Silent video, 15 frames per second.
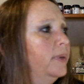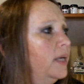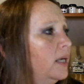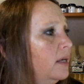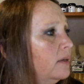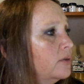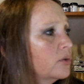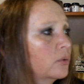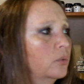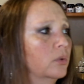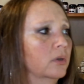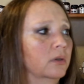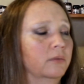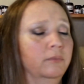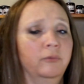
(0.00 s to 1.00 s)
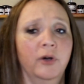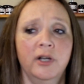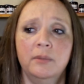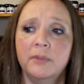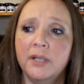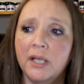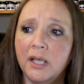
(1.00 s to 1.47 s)
beads or
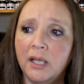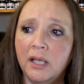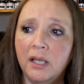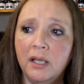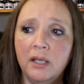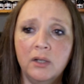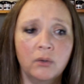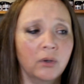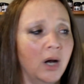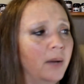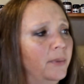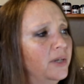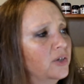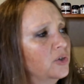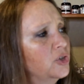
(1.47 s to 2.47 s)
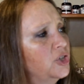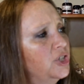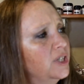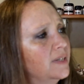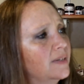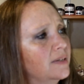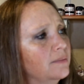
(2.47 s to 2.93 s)
vitamin E? Or, I mean,
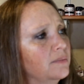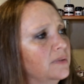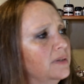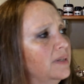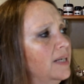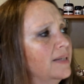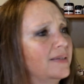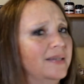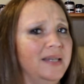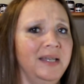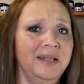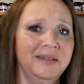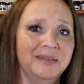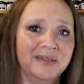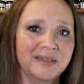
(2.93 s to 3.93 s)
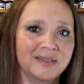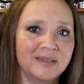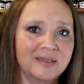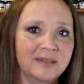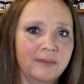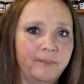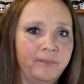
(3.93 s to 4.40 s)
it's
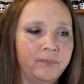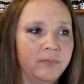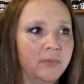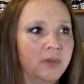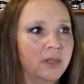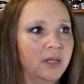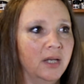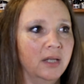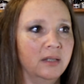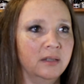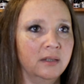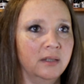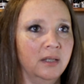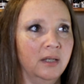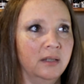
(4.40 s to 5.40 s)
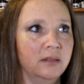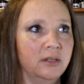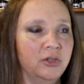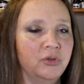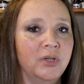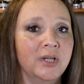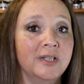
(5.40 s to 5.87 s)
endless.
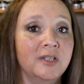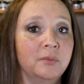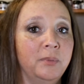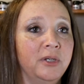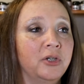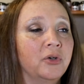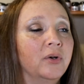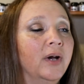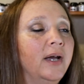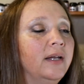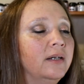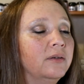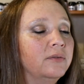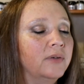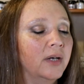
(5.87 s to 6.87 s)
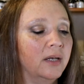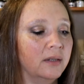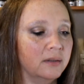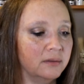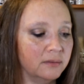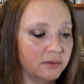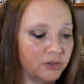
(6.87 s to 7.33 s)
You get to be creative
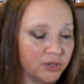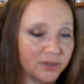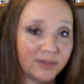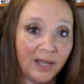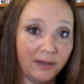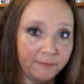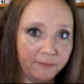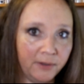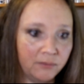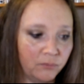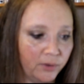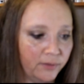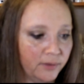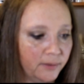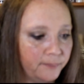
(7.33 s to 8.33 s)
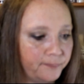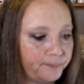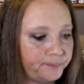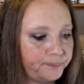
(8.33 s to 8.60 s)
and just have fun with it.